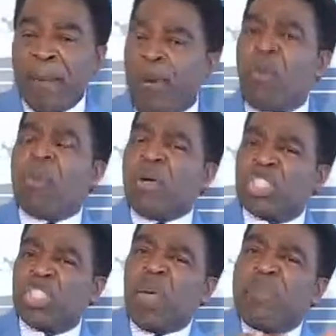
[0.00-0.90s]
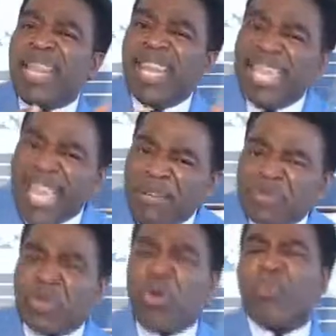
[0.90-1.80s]
But we must not be
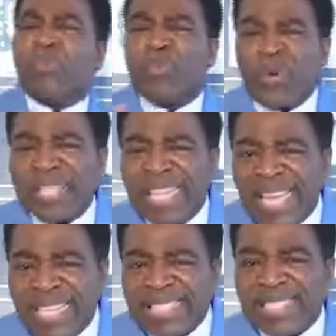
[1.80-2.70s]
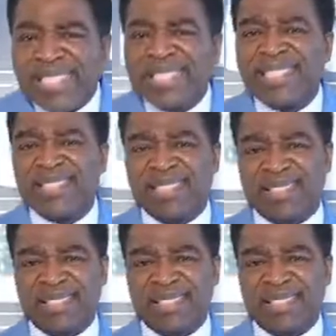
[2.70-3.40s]
left comfortless. Ah,